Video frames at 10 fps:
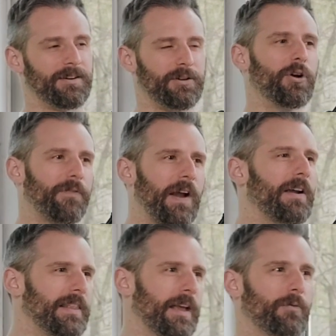You're
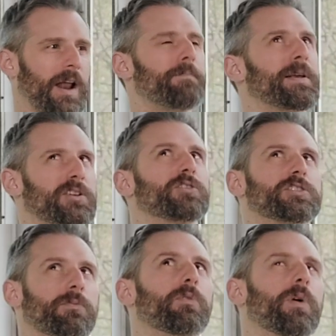very, like, when I picture
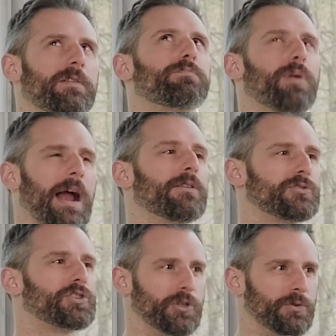someone wearing brown
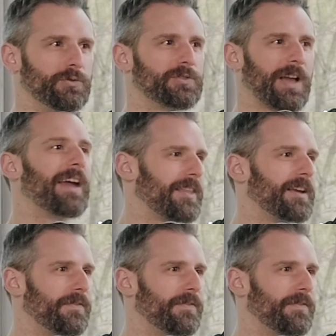shoes, I think